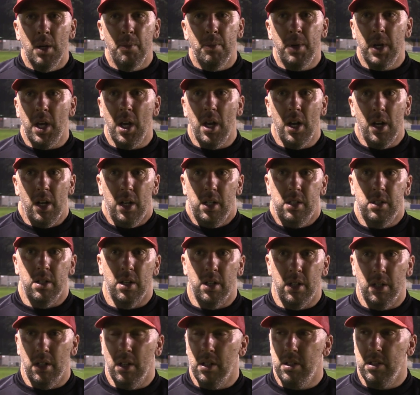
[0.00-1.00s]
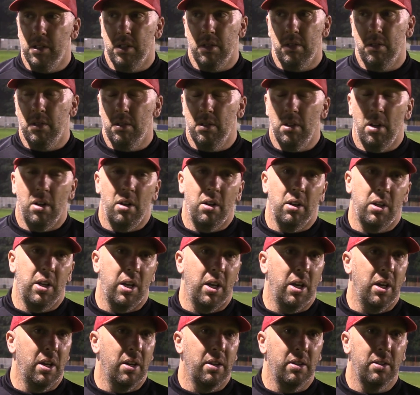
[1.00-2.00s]
but yeah listen I, I'll look at
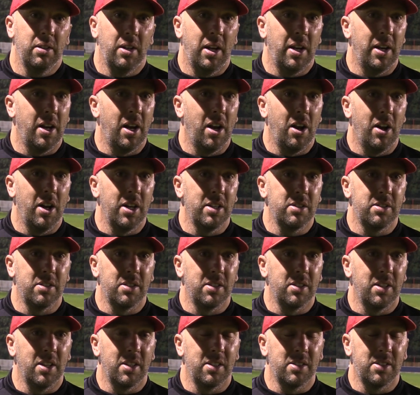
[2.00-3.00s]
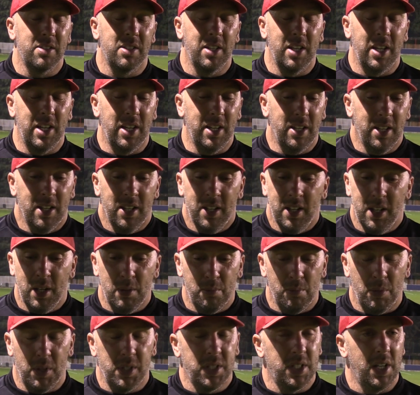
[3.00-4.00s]
it, analyse and, and see
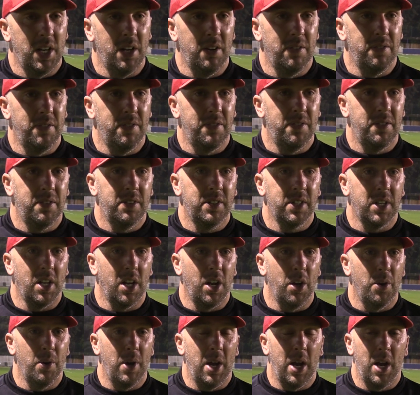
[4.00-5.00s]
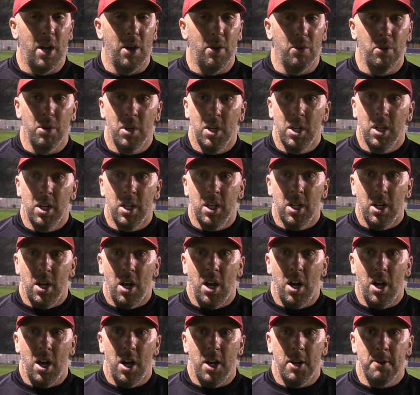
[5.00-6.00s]
myself, you know, how
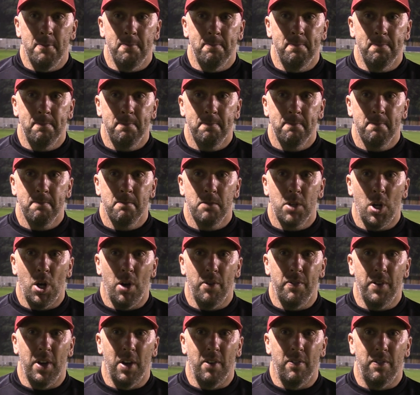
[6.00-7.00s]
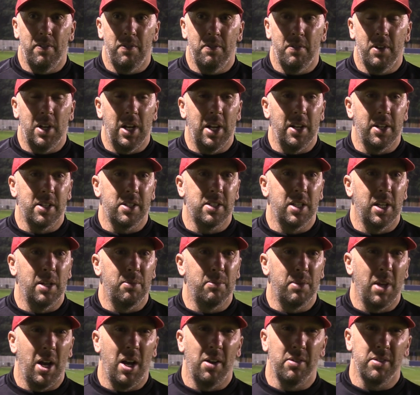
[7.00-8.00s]
um, you know, I think I've let the
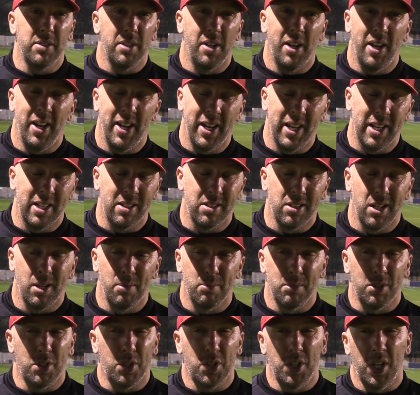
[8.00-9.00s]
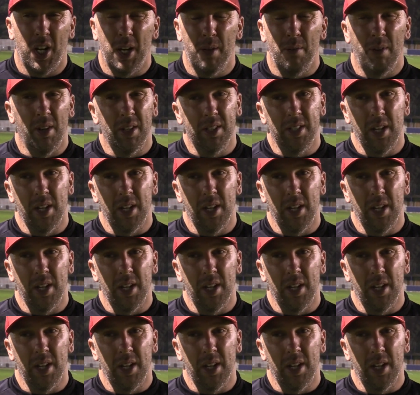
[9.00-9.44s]
team down today in terms of shape. That